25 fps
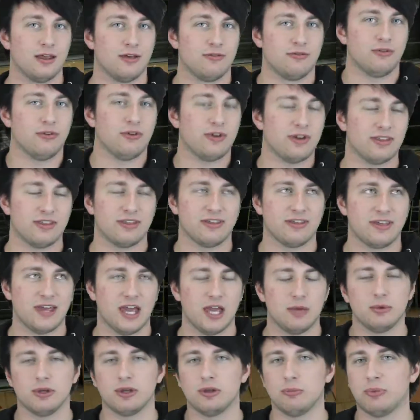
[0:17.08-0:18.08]
If you look at this
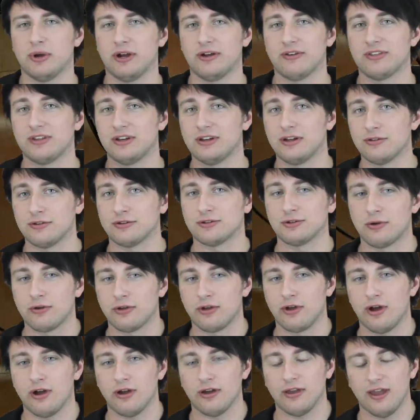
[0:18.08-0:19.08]
game in comparison to other
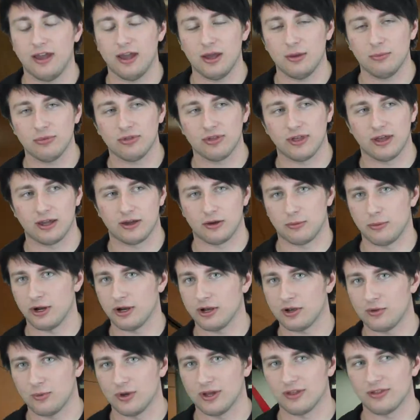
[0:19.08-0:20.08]
Tony Hawk games like
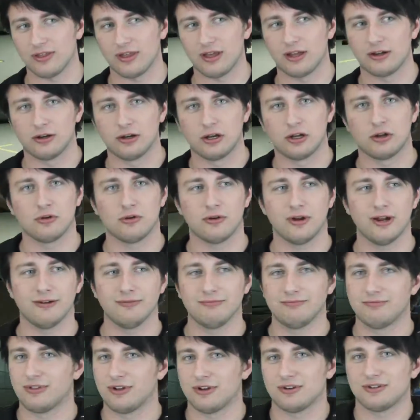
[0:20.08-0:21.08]
American Wasteland and
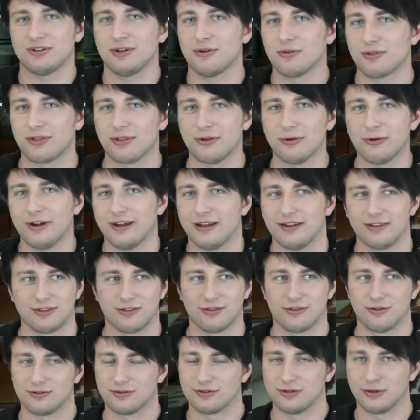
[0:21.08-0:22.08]
Underground, there's no story,
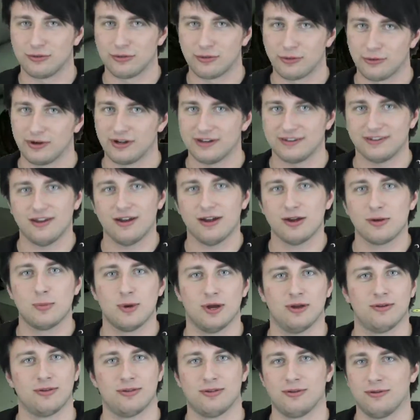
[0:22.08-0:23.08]
so there's no story to talk
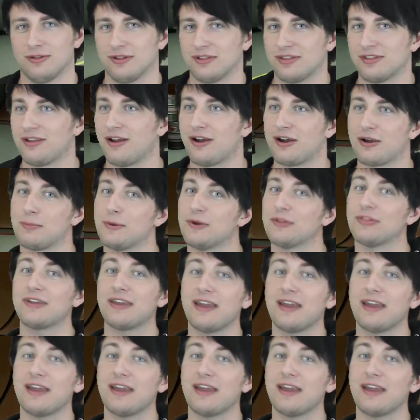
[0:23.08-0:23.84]
about. So let's talk about the